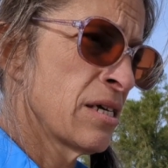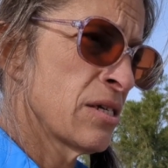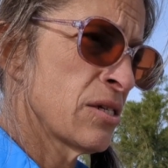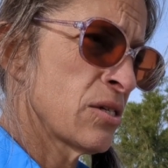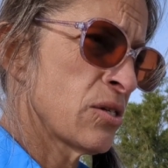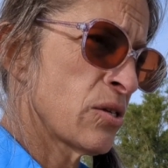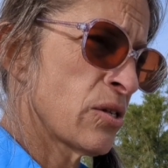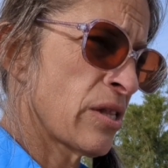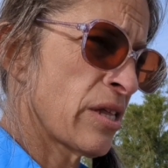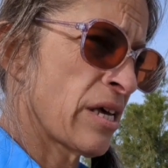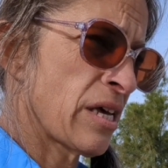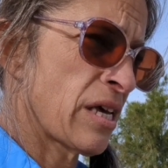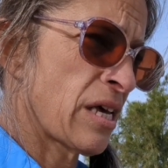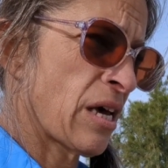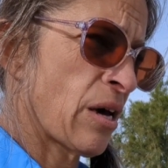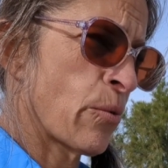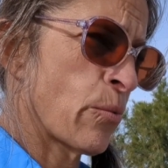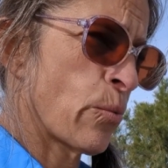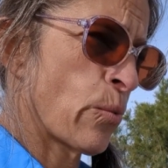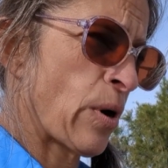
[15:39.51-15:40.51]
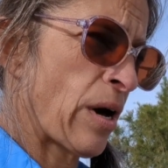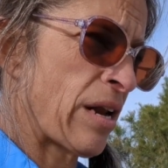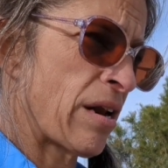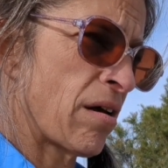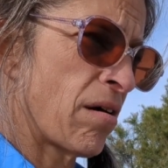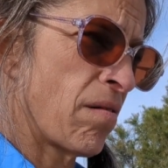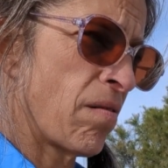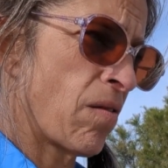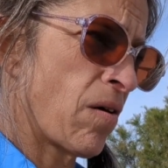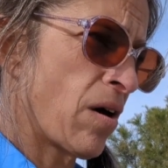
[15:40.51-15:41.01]
so they get wet
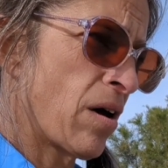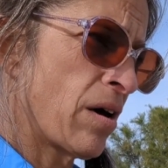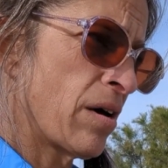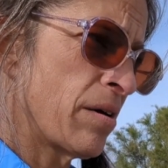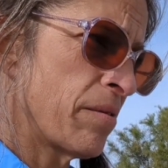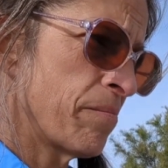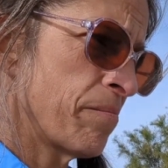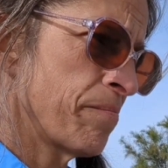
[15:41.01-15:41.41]
a lot.